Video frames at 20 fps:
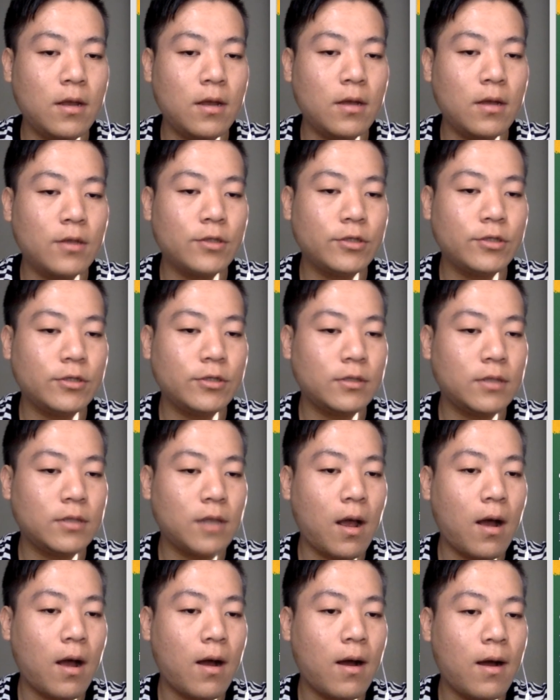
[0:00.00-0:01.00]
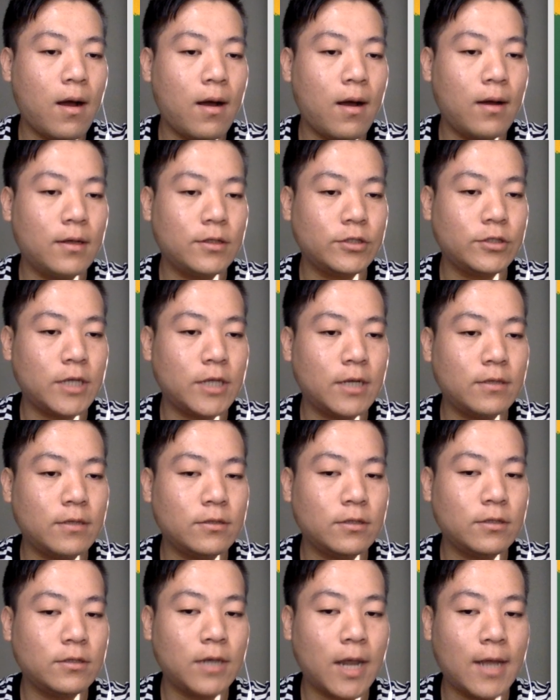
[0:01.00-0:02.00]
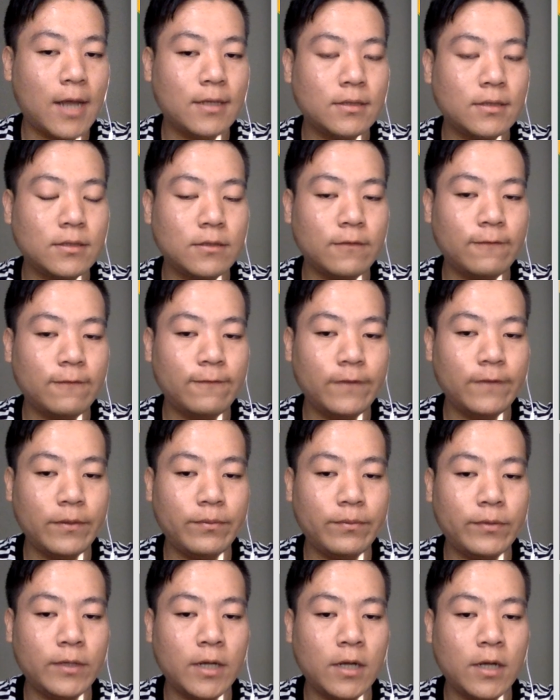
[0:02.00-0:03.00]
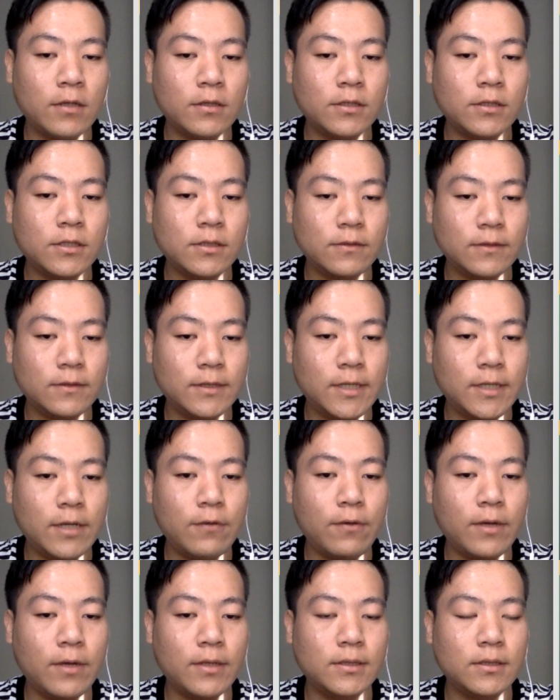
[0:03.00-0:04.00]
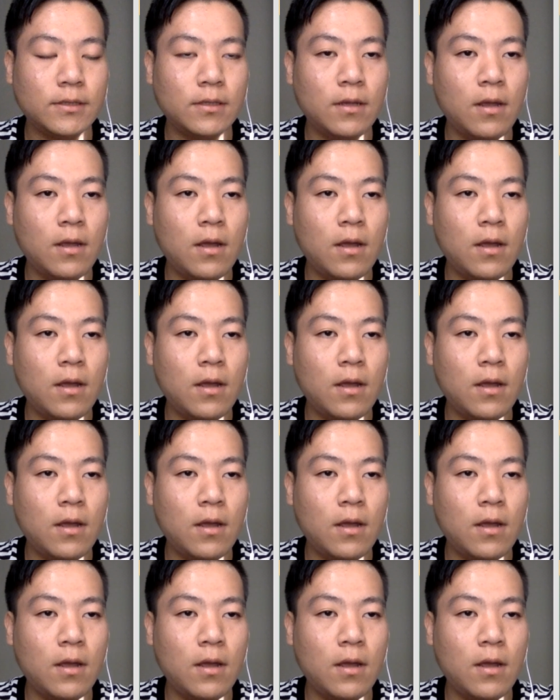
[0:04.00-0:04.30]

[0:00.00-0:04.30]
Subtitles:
showed how a generalized Fibonacci sequence